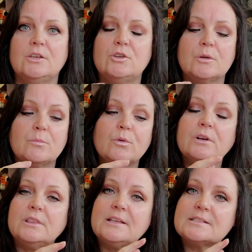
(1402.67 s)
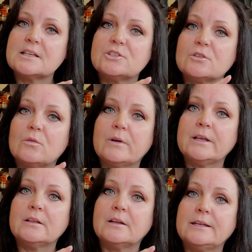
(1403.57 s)
you can put the essential
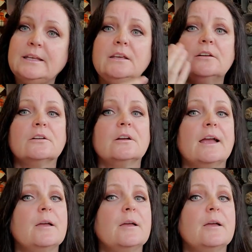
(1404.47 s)
oil on here.